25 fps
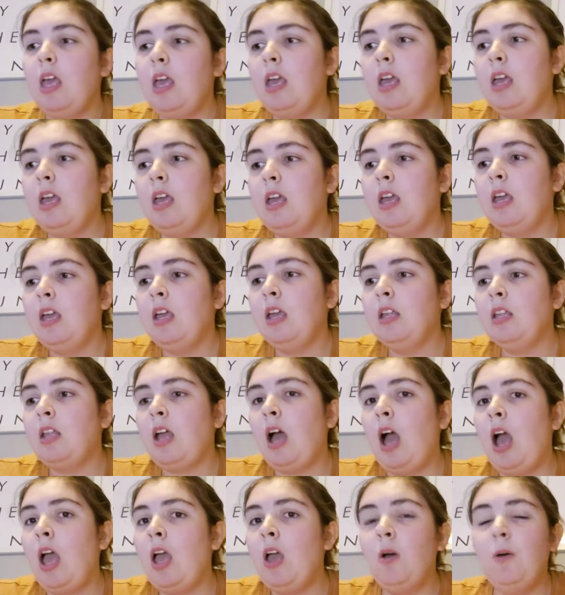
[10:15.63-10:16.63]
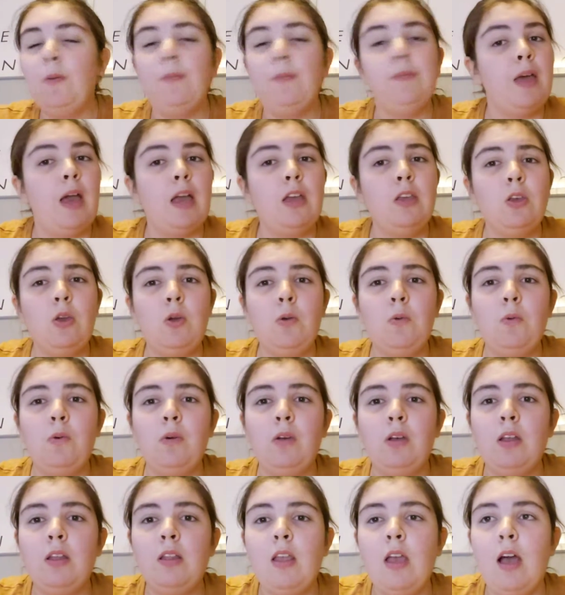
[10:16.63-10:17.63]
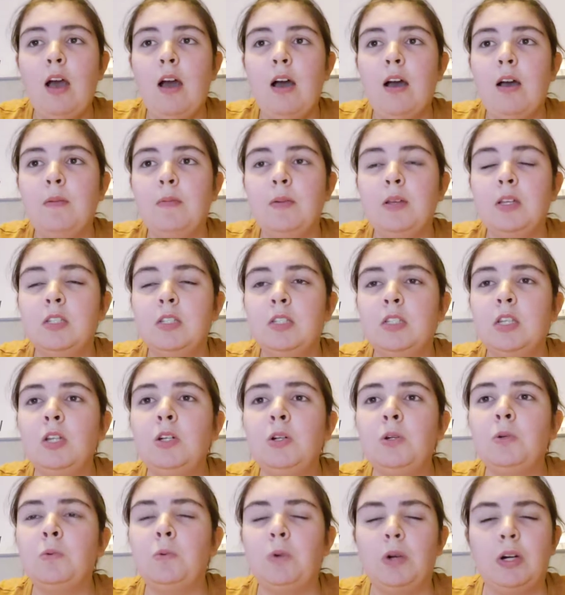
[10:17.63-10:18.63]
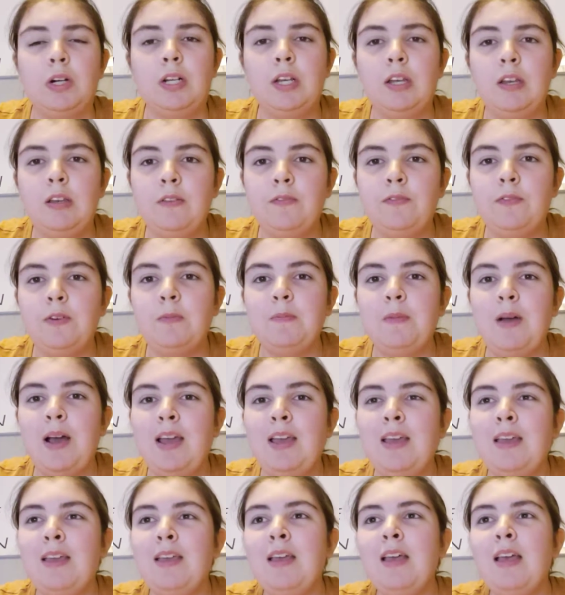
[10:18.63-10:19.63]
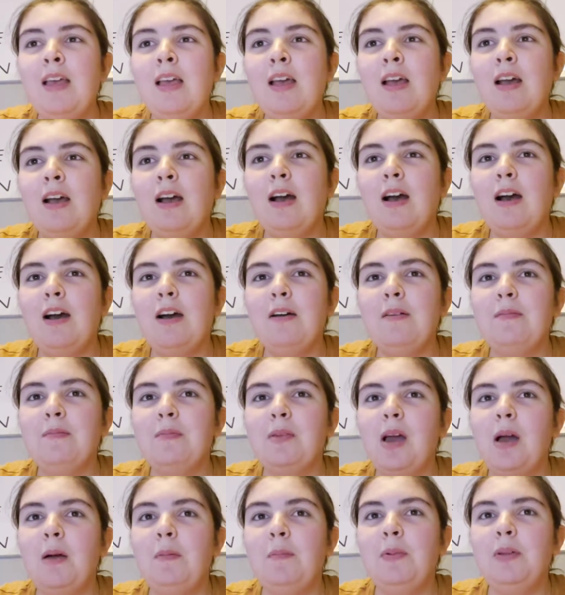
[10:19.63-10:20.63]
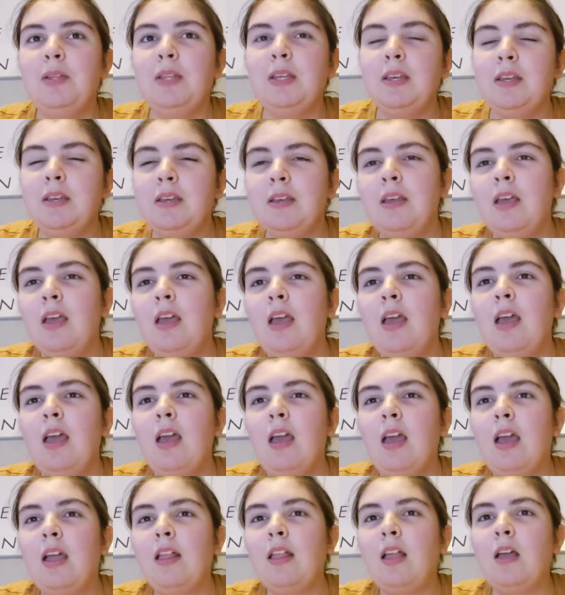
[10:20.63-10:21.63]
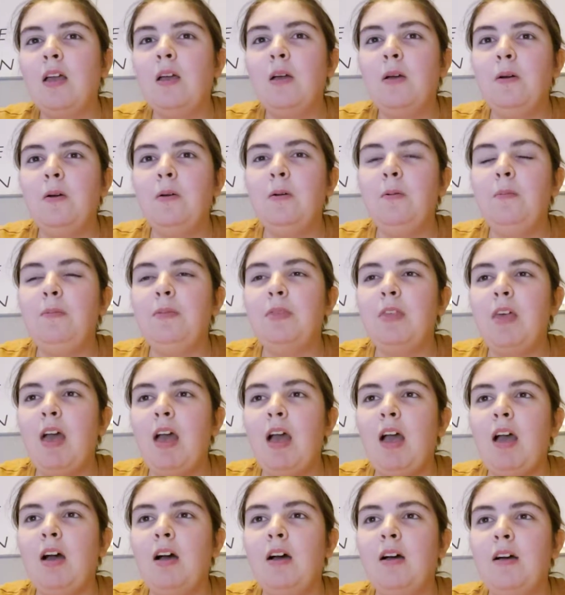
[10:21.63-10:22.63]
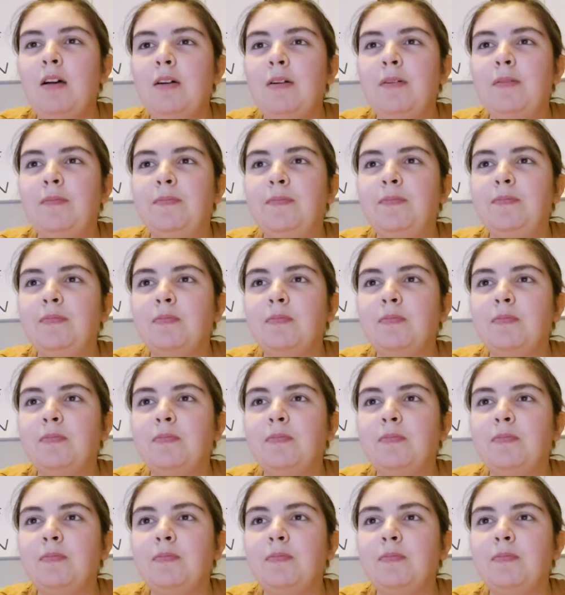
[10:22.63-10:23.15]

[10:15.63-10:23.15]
and I hope that you would consider working for my company, and I hope that